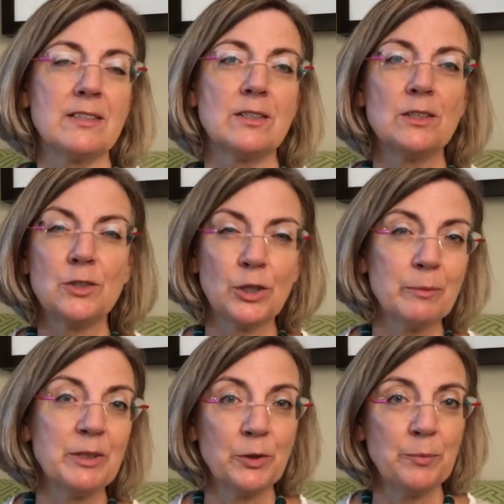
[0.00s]
to
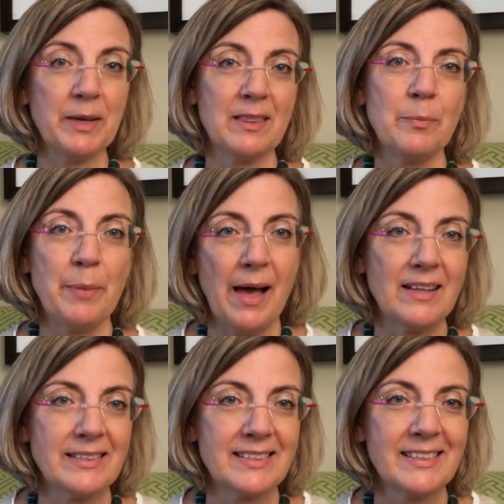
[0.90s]
determine who made the
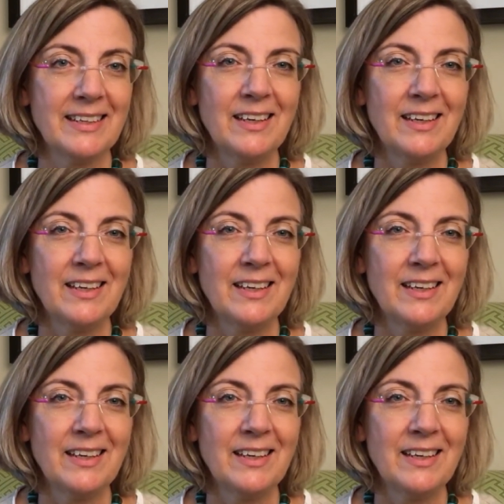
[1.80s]
best.